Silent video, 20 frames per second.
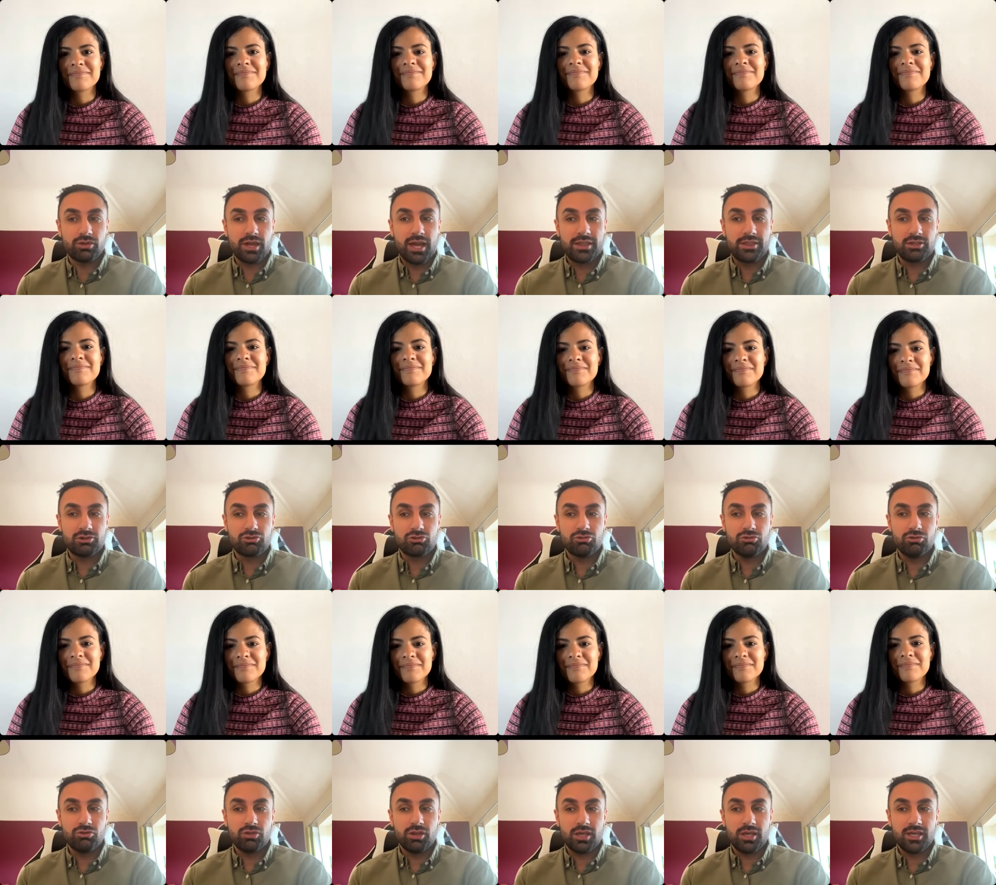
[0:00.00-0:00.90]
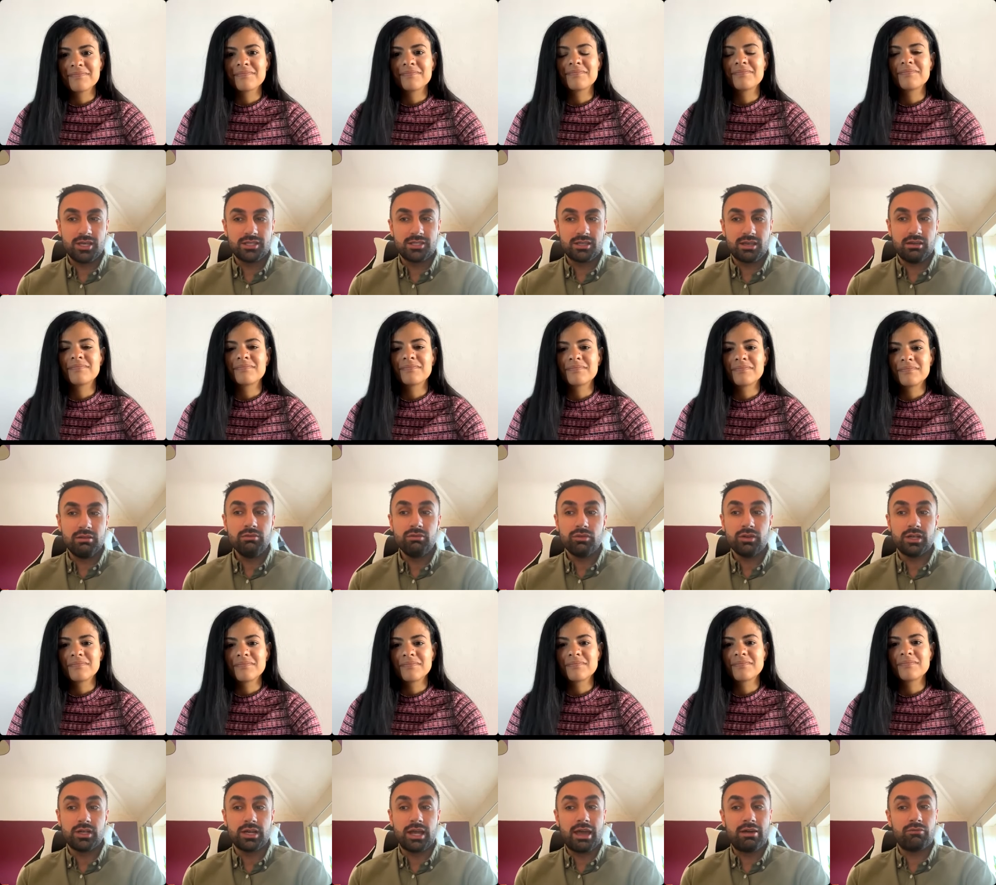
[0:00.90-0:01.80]
Speaker 1: And the truth is
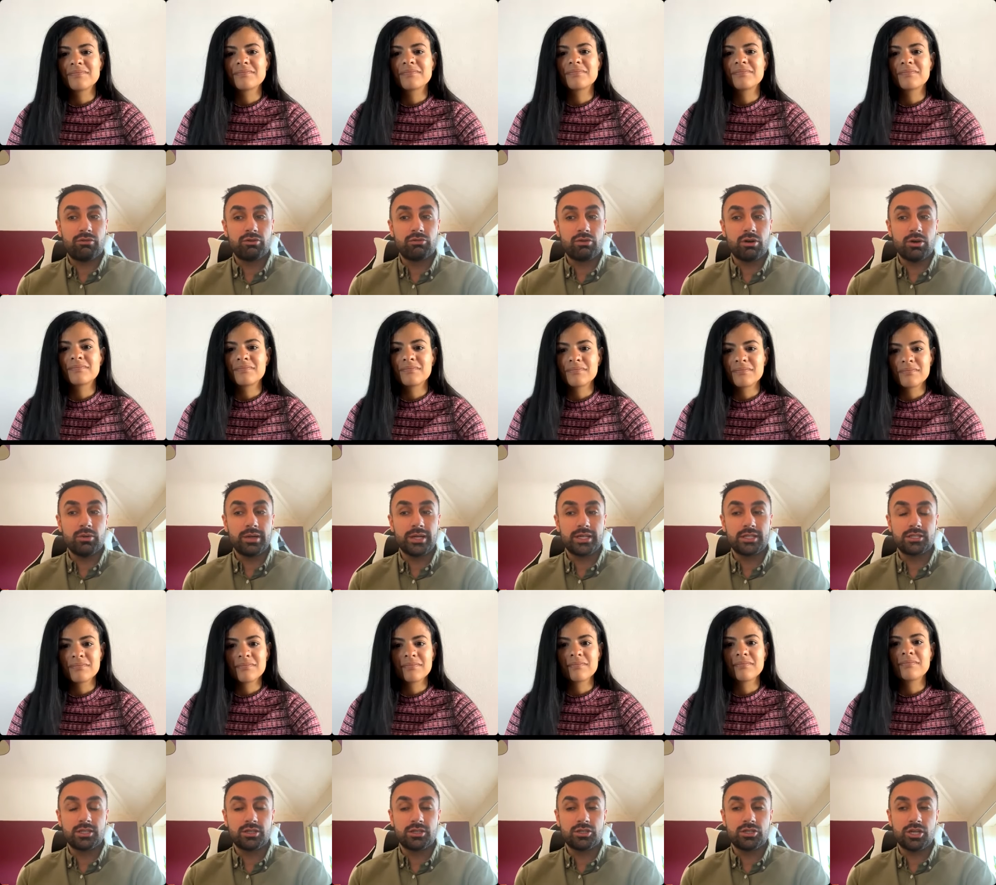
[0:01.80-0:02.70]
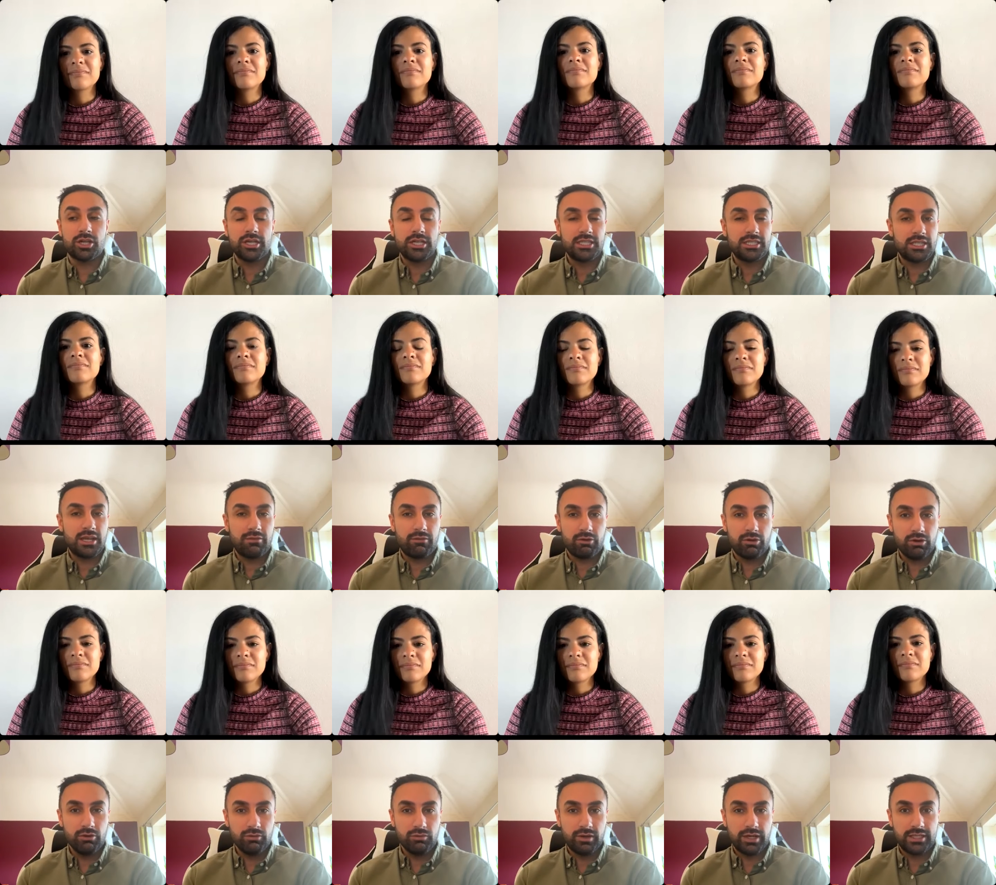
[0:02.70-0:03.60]
infinite, ever growing. So the journey is never
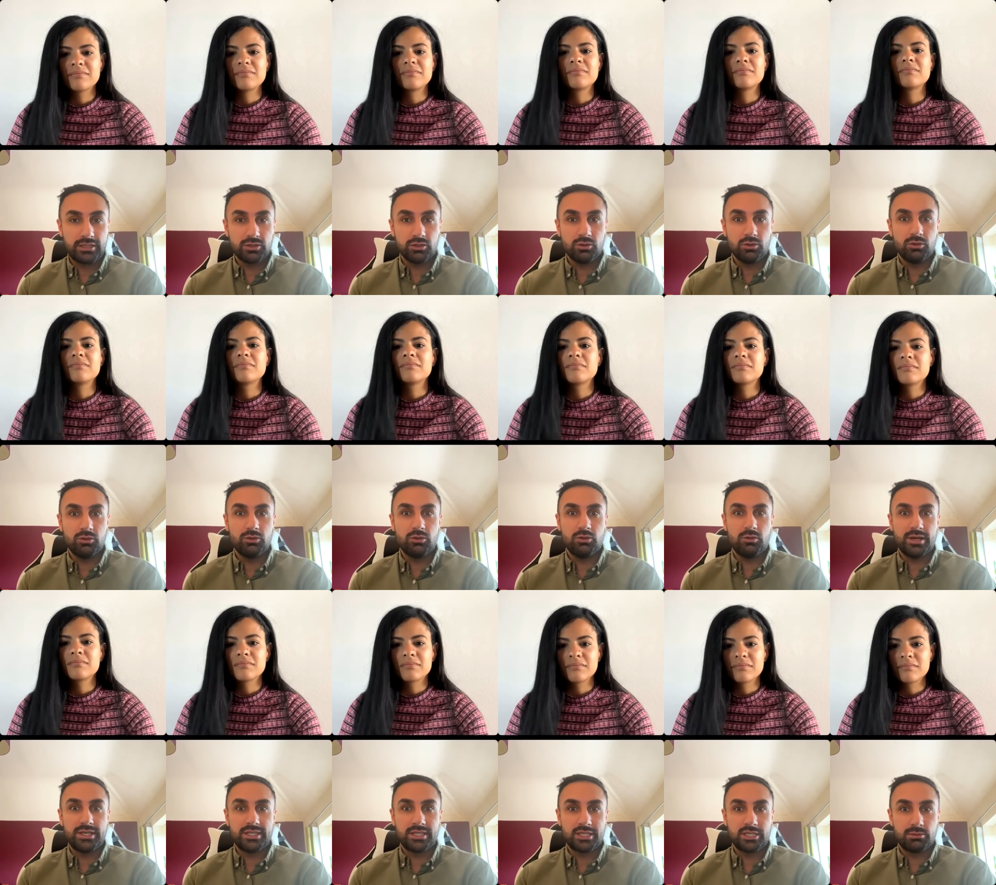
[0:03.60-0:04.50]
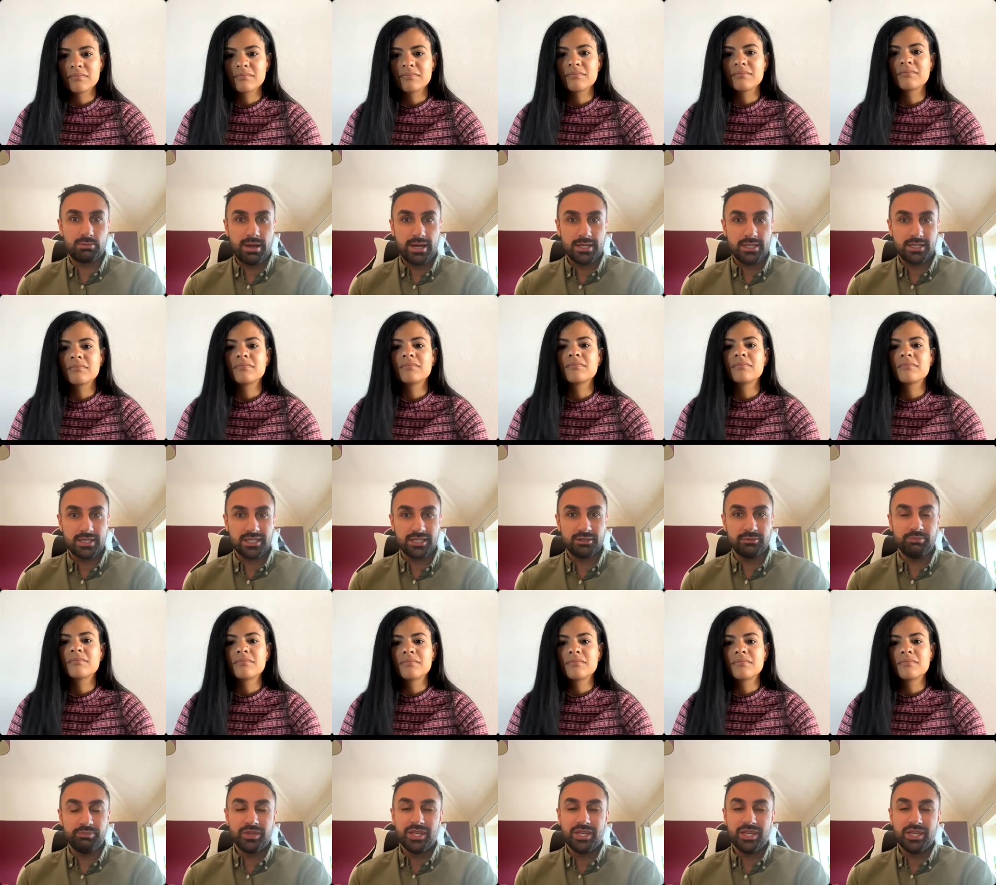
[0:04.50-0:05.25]
over, it's always expanding.